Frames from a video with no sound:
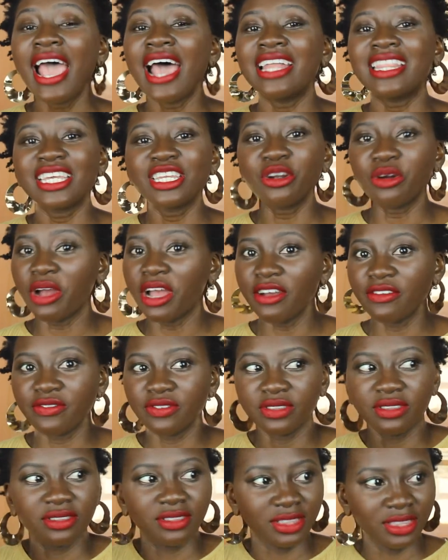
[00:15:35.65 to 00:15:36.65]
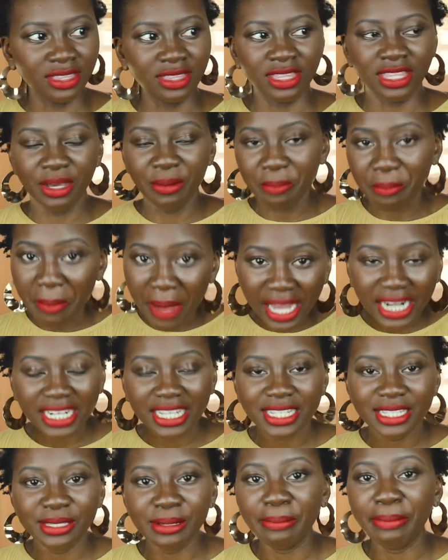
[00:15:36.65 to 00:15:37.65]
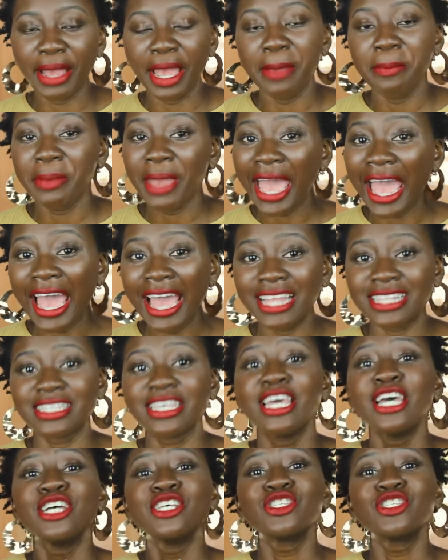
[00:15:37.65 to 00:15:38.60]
and they don't have the money to buy pads.